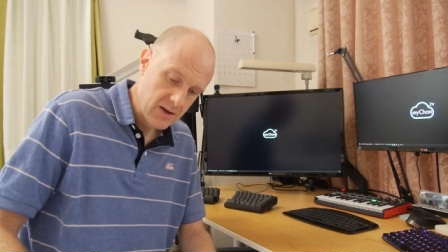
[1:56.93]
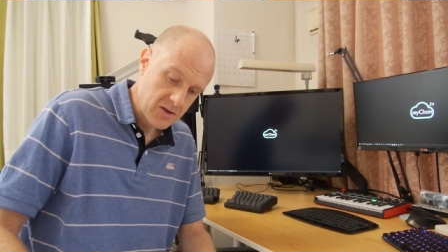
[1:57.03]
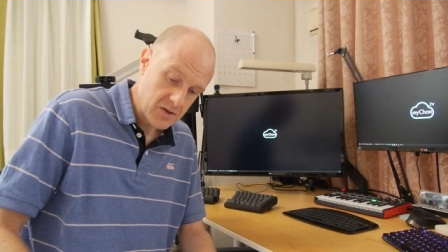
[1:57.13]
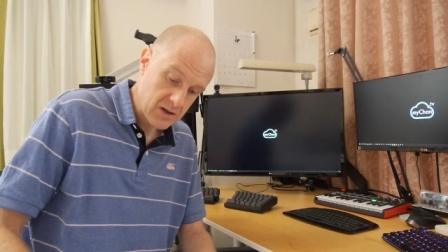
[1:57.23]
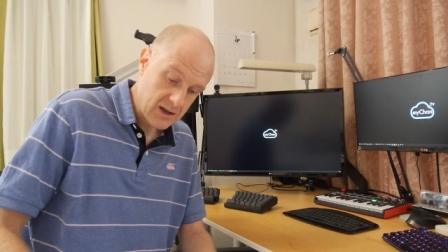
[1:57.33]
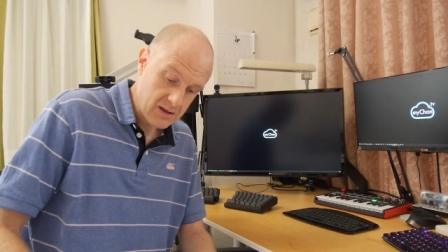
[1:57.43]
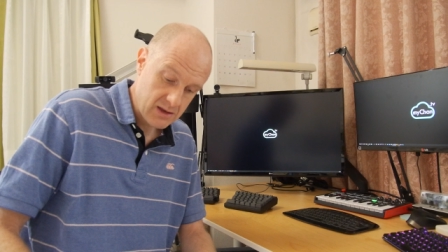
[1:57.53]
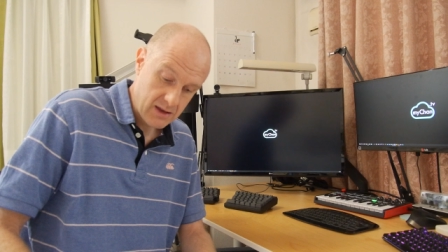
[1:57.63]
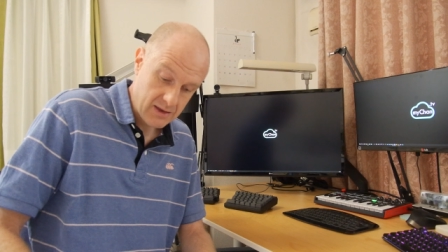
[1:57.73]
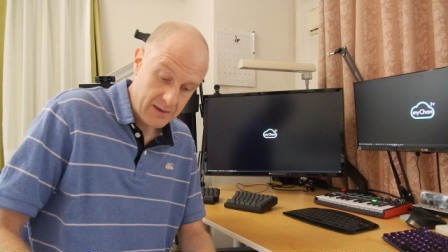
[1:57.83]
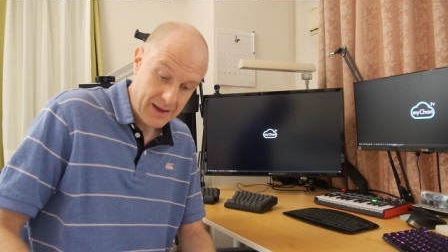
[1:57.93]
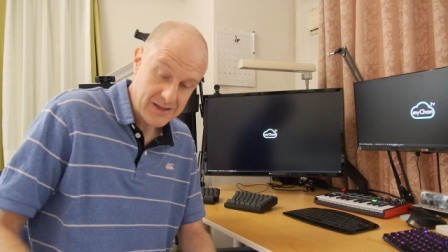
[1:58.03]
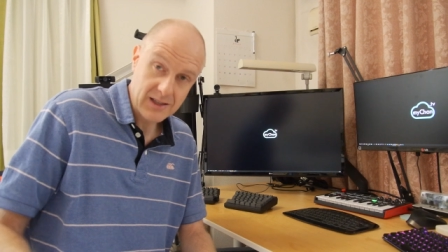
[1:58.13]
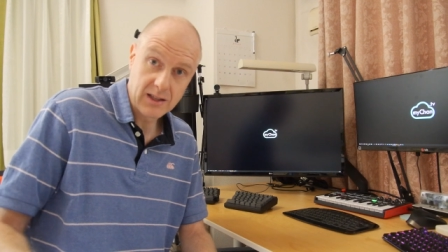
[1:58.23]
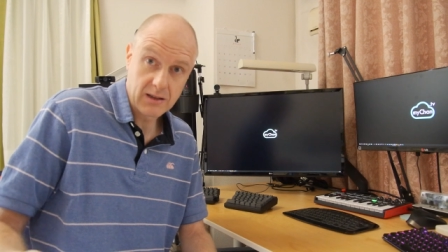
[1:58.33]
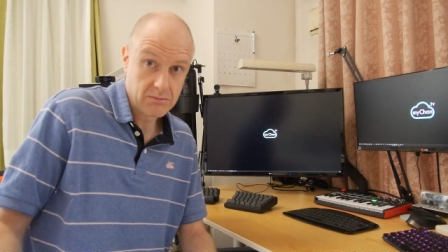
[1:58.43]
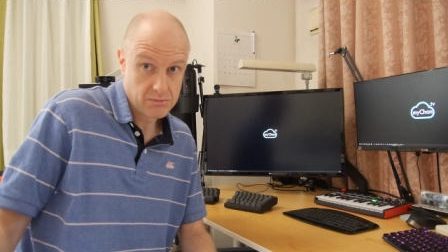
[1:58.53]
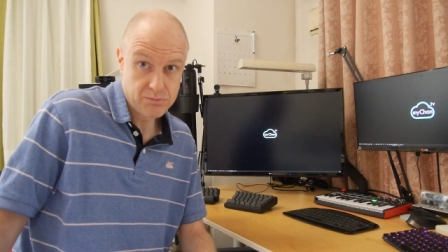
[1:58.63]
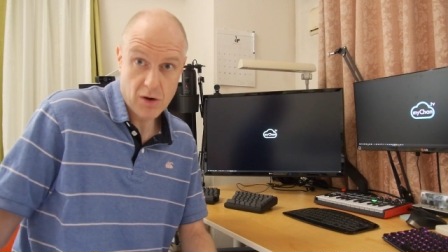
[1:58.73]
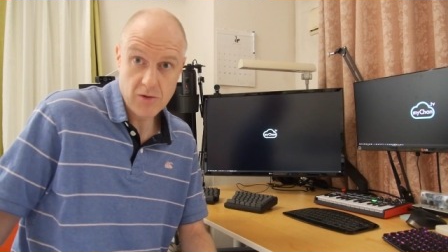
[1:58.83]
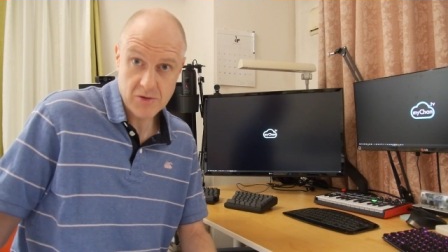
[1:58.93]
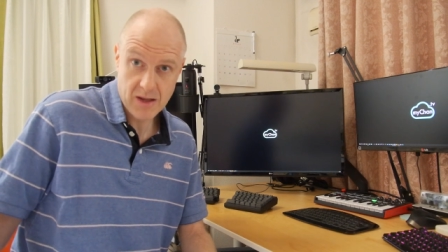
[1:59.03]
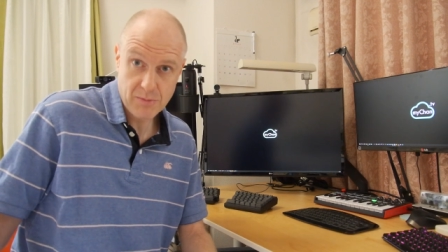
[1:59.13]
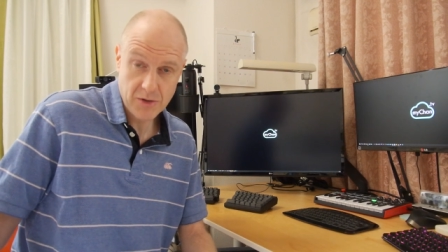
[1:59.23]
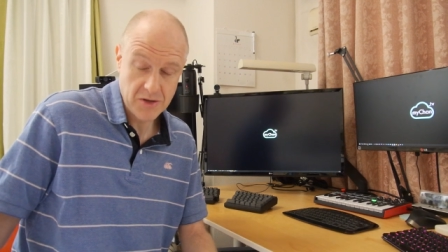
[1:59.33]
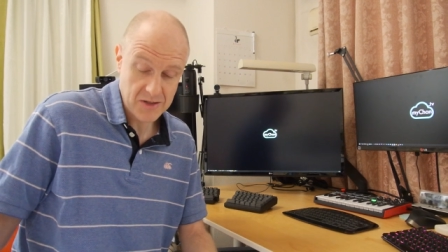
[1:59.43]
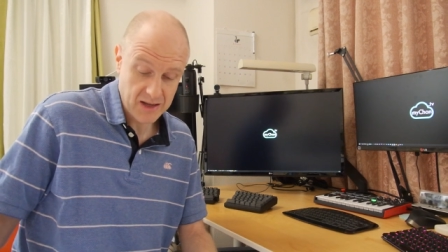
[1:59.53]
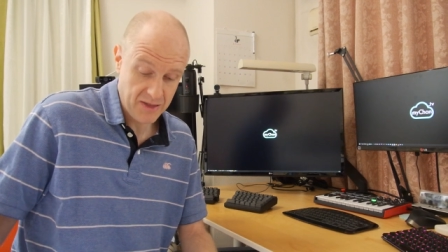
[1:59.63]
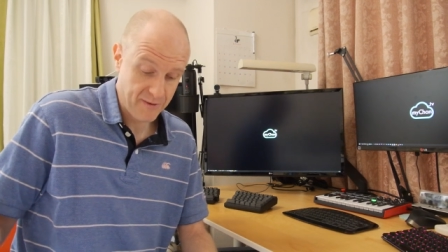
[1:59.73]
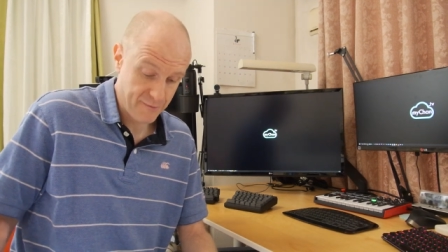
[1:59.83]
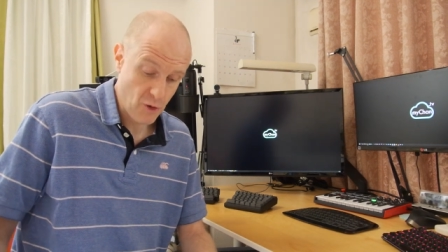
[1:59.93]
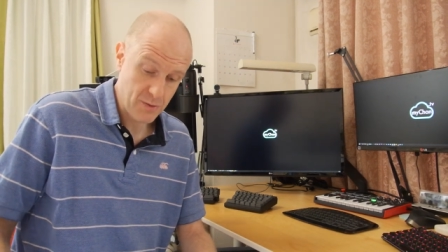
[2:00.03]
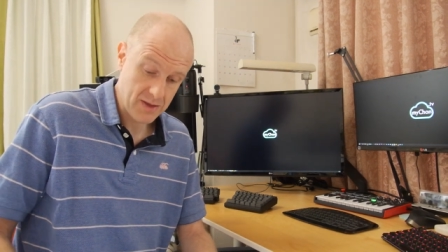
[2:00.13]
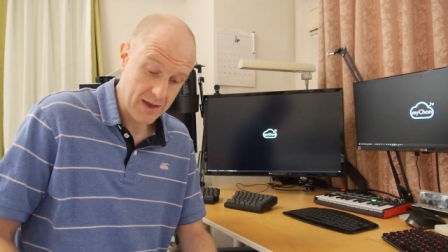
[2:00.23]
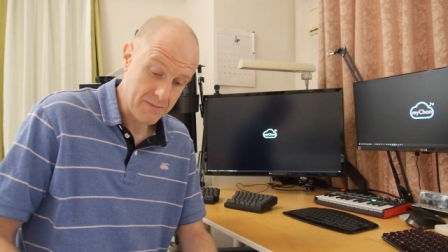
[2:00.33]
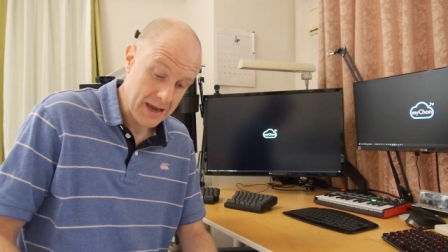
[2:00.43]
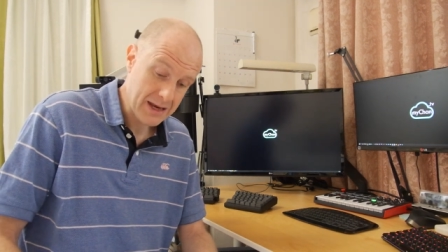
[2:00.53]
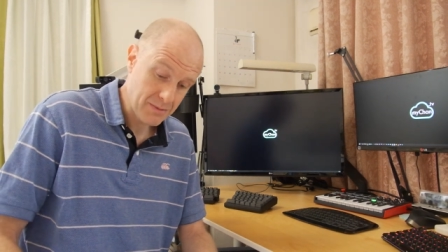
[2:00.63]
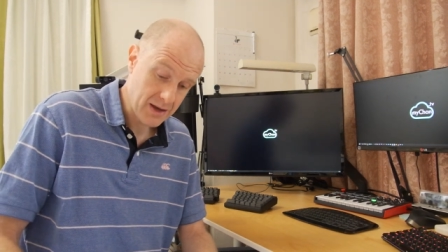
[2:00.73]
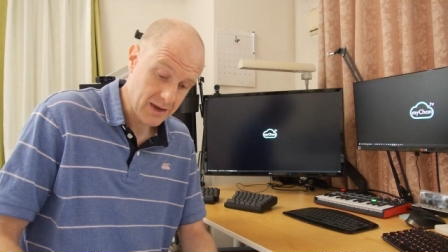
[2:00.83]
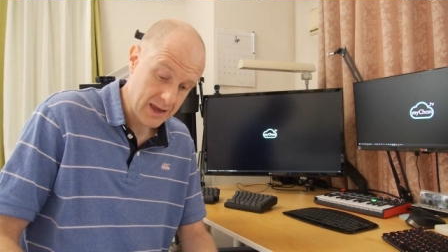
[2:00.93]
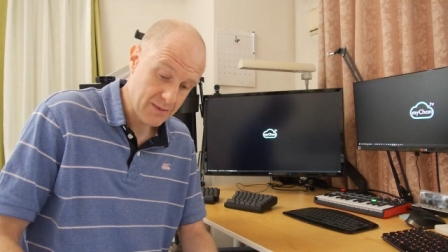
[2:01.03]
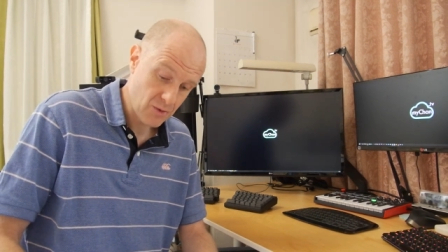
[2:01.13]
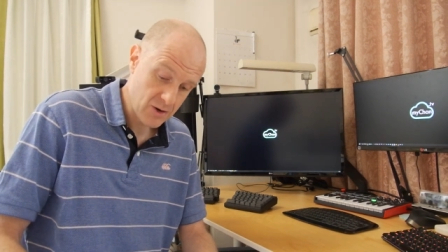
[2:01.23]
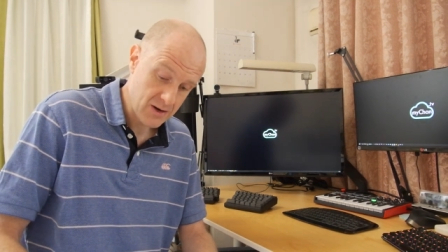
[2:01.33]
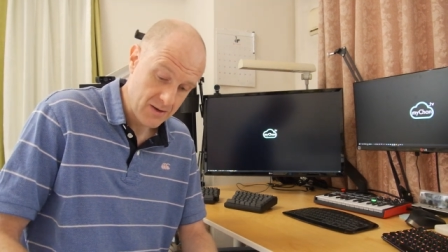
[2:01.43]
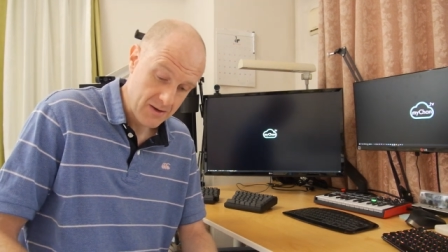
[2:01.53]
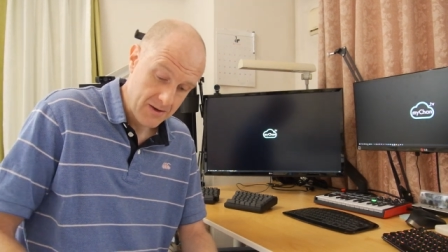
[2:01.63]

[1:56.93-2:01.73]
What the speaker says: So yeah, they basically, pros, they put this together for me. They made me a keyboard